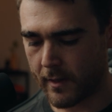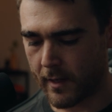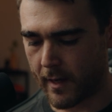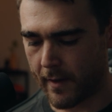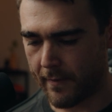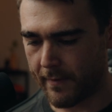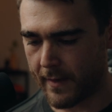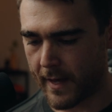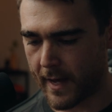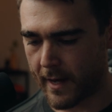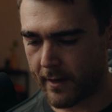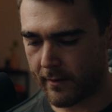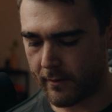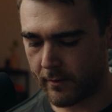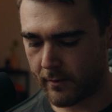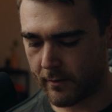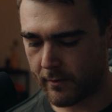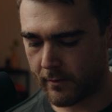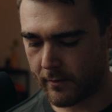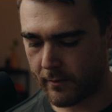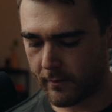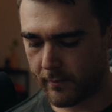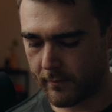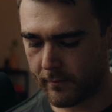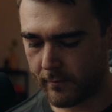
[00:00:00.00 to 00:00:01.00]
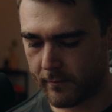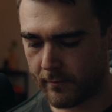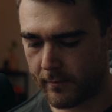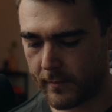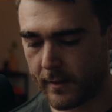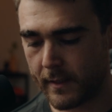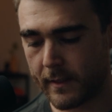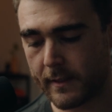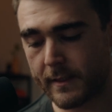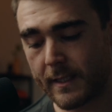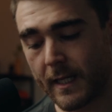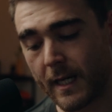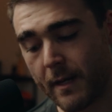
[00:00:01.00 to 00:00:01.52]
And that
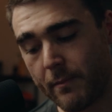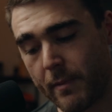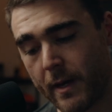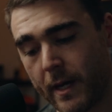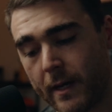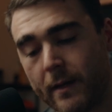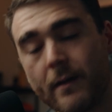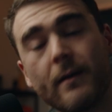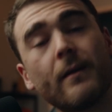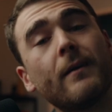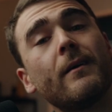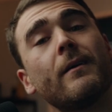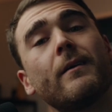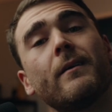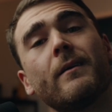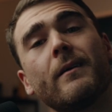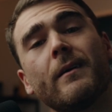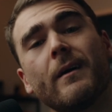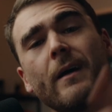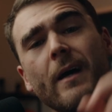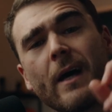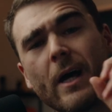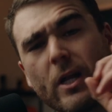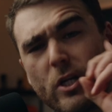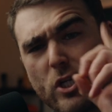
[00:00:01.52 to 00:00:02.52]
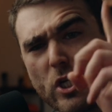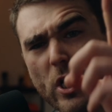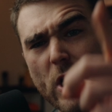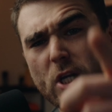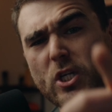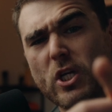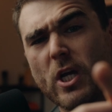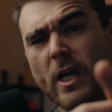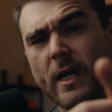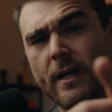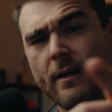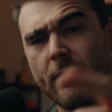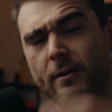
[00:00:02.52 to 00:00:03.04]
is going to be a
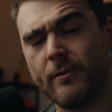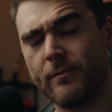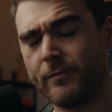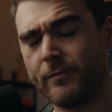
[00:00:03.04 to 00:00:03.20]
GG.